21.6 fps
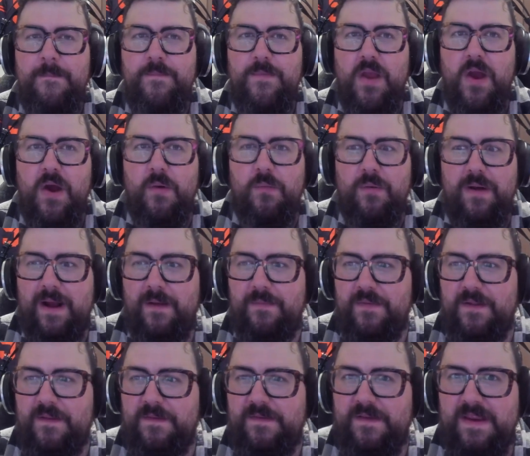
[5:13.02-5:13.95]

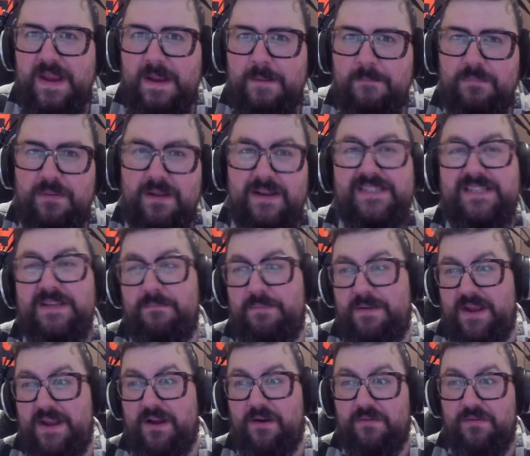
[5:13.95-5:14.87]
around the team, plus the
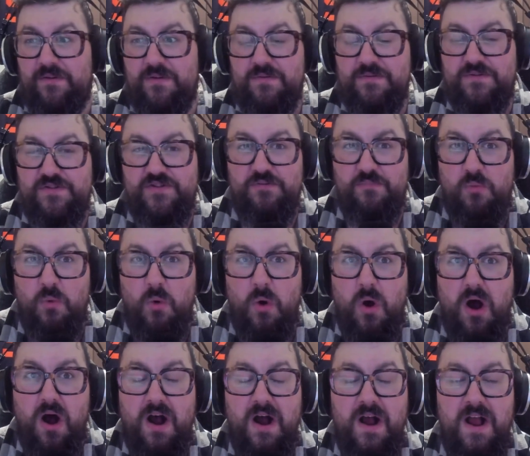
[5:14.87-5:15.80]
Pierre-Luc
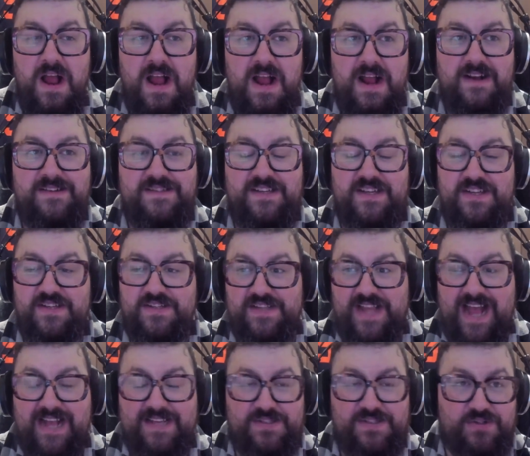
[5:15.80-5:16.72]
Dubois
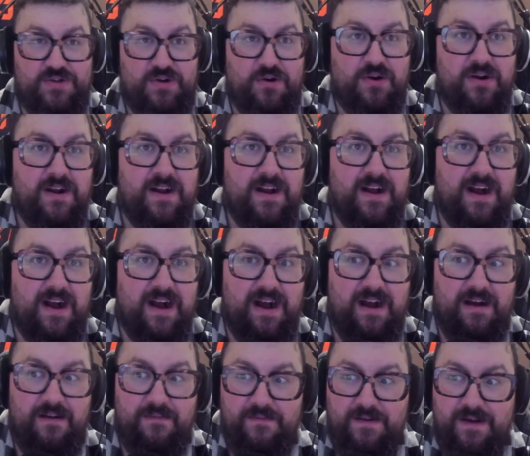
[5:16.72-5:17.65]
disaster
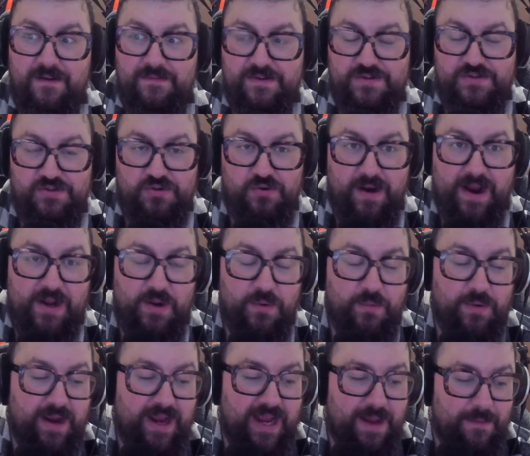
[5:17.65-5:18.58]
of a trade
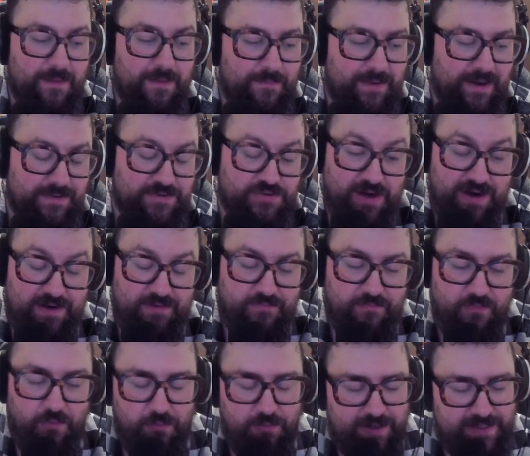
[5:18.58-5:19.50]
away. A trade
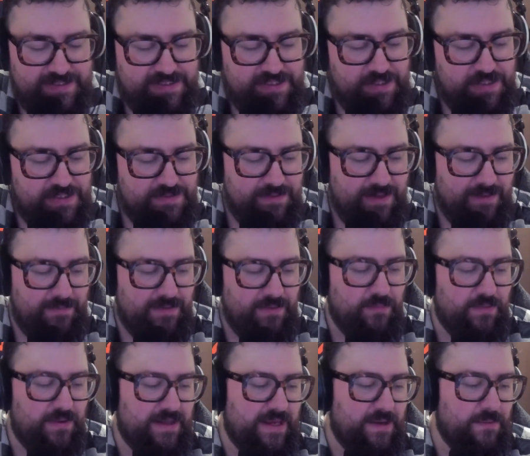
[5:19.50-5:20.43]
for, excuse me. I mean,
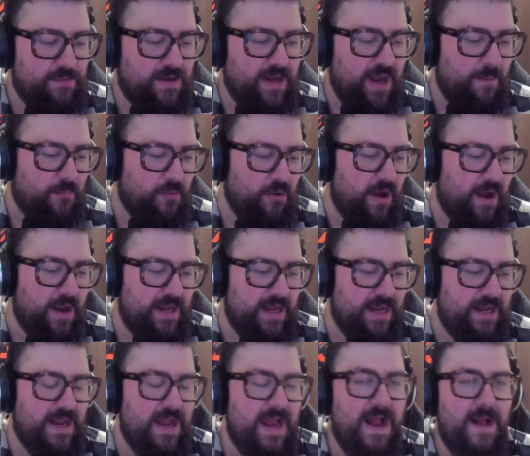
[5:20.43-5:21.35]
when he got brought
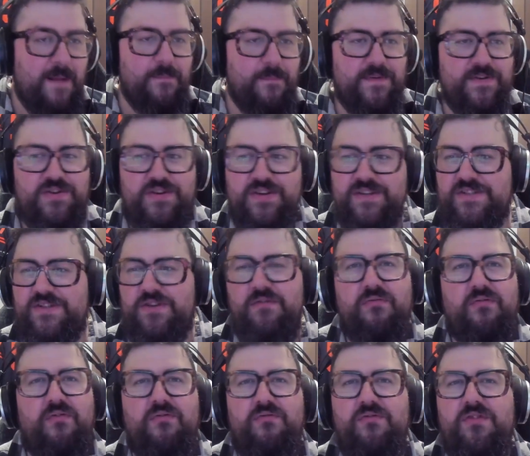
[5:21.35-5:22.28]
in, just you
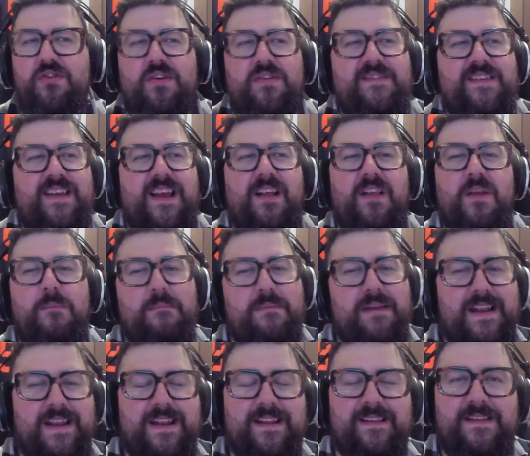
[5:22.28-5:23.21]
could tell
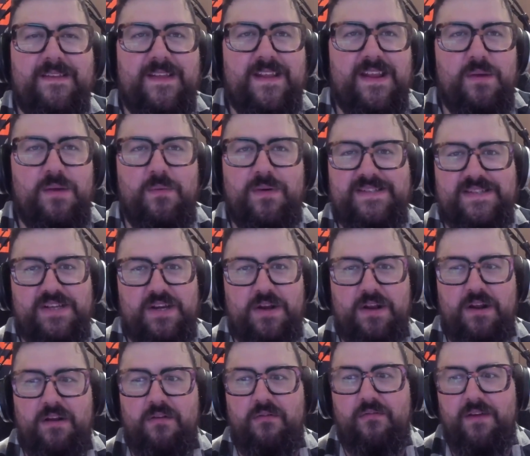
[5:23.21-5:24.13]
immediately that he wasn't
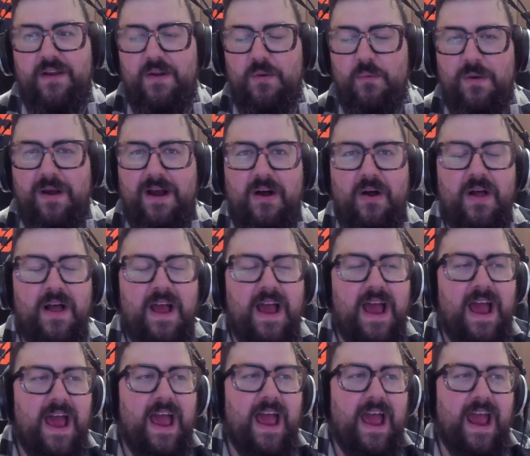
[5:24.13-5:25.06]
going to fit well.
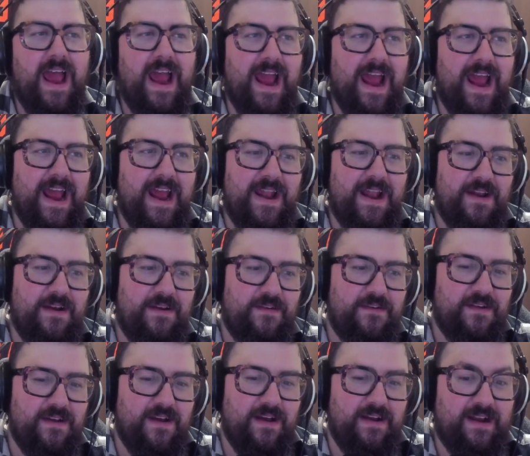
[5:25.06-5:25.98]

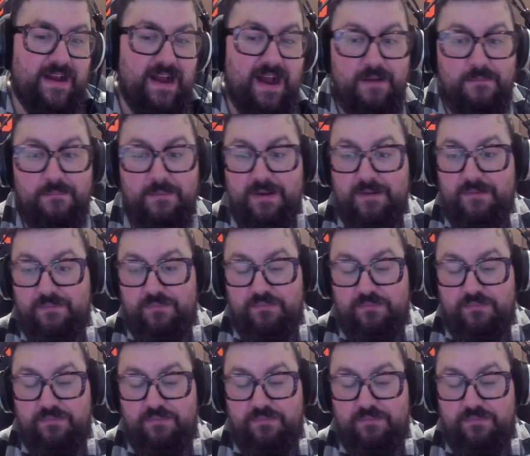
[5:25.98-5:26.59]
And God, man,